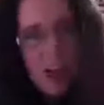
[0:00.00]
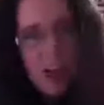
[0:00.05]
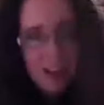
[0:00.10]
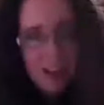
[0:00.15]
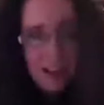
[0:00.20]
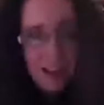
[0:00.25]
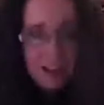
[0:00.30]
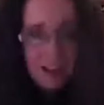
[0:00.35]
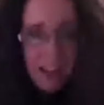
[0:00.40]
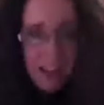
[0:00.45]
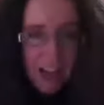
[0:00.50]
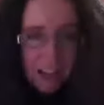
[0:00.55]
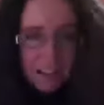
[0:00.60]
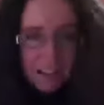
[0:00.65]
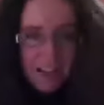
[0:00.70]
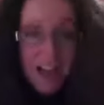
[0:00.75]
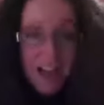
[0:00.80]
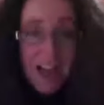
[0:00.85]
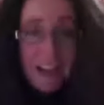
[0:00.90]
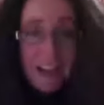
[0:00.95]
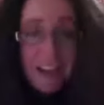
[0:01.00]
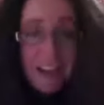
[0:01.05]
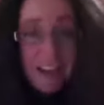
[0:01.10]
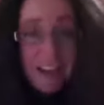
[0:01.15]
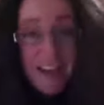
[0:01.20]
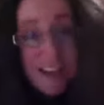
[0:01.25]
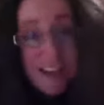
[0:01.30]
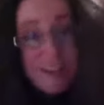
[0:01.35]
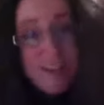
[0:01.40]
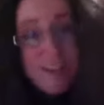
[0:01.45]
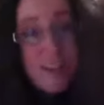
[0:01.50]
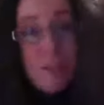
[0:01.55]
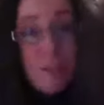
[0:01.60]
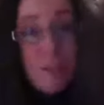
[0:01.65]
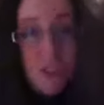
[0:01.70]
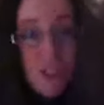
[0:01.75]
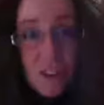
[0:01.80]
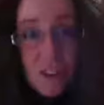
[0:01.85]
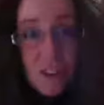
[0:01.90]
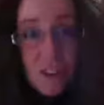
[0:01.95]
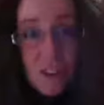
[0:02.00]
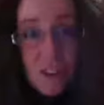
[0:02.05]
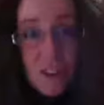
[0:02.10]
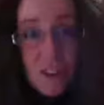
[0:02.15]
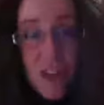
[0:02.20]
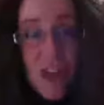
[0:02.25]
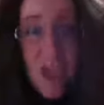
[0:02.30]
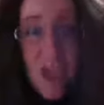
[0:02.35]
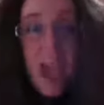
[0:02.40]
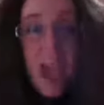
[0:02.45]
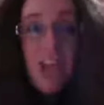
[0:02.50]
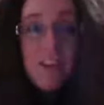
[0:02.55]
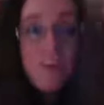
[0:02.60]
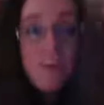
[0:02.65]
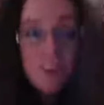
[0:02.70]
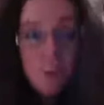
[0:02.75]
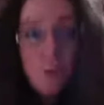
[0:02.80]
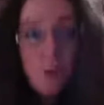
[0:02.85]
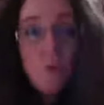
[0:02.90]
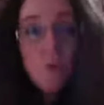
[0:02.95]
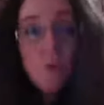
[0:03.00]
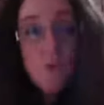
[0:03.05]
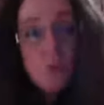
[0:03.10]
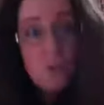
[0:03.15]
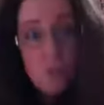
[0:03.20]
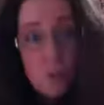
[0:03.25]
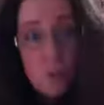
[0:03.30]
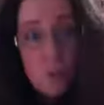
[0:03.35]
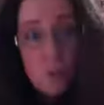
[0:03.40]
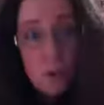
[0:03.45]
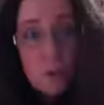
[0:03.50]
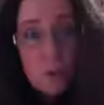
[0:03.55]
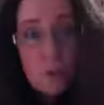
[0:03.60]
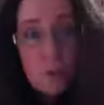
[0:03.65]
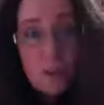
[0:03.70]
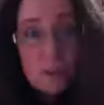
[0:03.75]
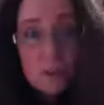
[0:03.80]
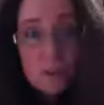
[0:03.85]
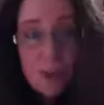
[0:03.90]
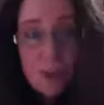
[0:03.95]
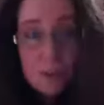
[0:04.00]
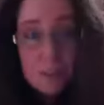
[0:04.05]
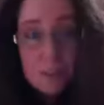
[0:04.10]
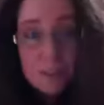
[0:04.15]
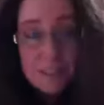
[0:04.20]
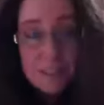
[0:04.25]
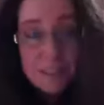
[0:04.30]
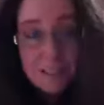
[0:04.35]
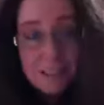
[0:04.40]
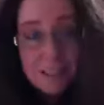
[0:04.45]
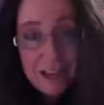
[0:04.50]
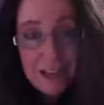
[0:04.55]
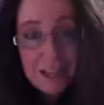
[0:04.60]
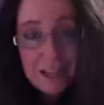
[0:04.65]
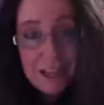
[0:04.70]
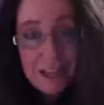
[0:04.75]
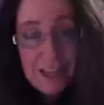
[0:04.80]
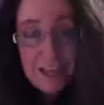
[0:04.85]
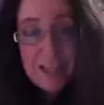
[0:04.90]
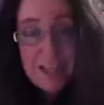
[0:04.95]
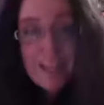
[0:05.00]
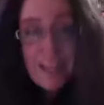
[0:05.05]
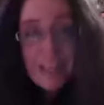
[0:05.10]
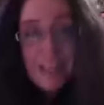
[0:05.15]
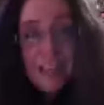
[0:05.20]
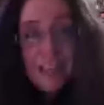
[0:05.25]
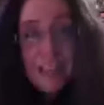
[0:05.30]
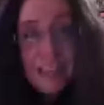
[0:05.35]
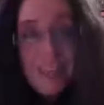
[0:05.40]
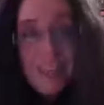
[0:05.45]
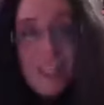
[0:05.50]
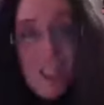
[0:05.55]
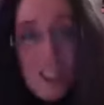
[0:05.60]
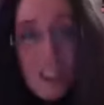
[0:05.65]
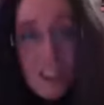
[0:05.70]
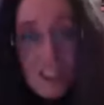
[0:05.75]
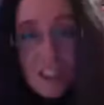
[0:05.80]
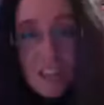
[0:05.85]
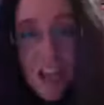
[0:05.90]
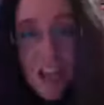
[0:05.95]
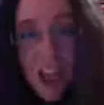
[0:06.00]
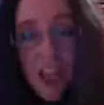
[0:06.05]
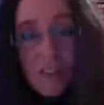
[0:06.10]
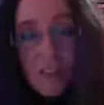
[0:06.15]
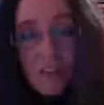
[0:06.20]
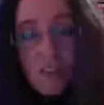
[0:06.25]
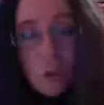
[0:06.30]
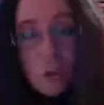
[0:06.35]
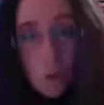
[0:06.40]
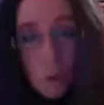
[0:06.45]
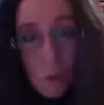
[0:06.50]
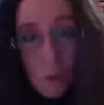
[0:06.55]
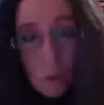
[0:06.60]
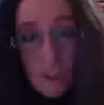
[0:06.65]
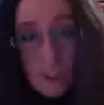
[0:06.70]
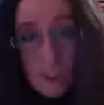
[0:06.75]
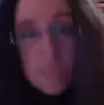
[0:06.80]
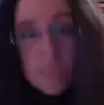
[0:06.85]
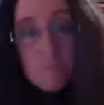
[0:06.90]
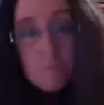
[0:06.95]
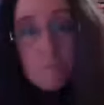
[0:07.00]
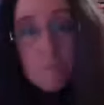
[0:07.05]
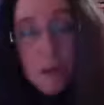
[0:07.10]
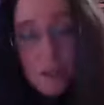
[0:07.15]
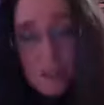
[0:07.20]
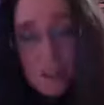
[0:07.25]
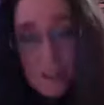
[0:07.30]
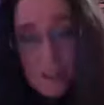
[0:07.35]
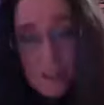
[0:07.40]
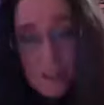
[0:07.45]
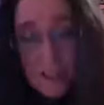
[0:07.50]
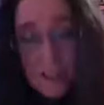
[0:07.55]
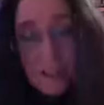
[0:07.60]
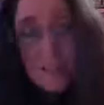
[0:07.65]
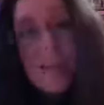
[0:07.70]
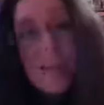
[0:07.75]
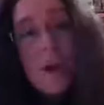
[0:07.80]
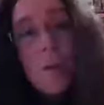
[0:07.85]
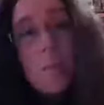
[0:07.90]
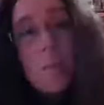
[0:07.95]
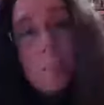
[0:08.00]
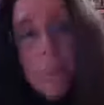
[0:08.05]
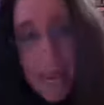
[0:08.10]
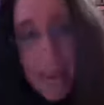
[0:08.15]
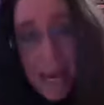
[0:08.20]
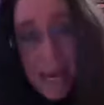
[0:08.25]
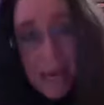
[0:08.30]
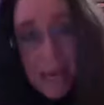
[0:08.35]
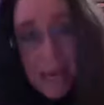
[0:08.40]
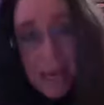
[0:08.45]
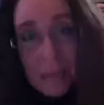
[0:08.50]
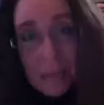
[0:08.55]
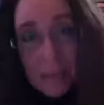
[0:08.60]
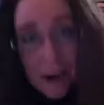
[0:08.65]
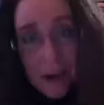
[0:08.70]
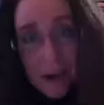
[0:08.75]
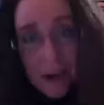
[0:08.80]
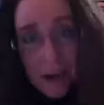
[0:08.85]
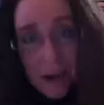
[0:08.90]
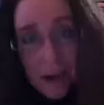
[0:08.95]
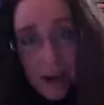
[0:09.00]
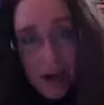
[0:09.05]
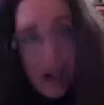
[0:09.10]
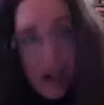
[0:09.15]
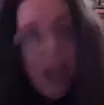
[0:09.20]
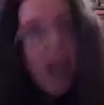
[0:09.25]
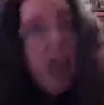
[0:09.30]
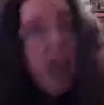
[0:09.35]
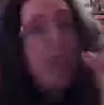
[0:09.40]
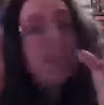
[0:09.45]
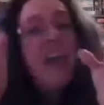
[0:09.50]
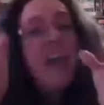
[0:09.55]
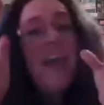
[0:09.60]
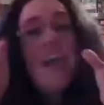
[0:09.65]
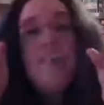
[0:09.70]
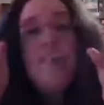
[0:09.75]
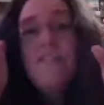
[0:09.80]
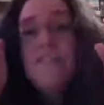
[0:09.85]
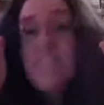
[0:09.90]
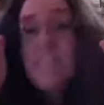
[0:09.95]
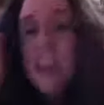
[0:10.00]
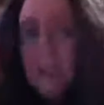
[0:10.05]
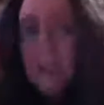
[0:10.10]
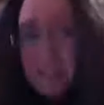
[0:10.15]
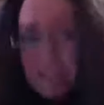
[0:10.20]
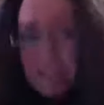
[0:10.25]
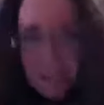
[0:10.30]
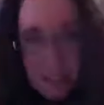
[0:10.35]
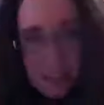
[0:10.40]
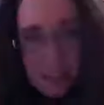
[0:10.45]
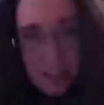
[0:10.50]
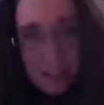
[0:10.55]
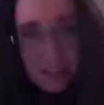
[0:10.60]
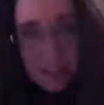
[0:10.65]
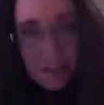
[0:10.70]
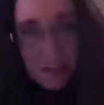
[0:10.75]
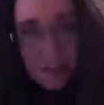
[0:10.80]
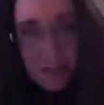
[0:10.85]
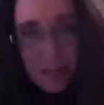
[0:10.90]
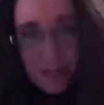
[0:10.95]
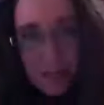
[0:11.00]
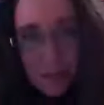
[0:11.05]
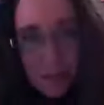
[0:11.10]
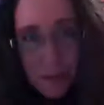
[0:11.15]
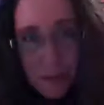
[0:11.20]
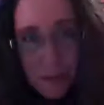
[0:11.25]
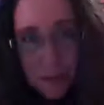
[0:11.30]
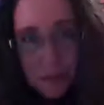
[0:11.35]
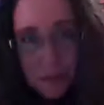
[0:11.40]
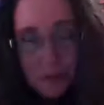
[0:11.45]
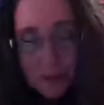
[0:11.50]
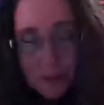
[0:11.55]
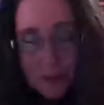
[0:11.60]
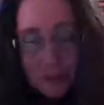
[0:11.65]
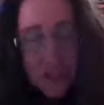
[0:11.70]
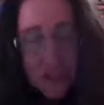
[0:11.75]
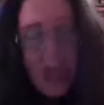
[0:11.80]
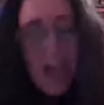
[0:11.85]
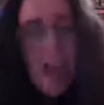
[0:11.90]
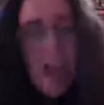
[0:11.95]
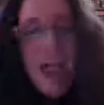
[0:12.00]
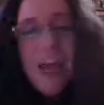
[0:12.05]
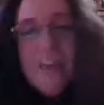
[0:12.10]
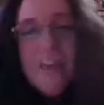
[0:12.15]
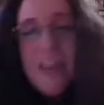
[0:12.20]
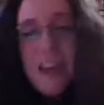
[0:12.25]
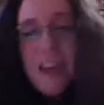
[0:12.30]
a lot of Condé Nast images. And if you go to the New York Puzzle Company site, they just have the coolest puzzles. They are made in America. They have tons and tons of mini puzzles, and they are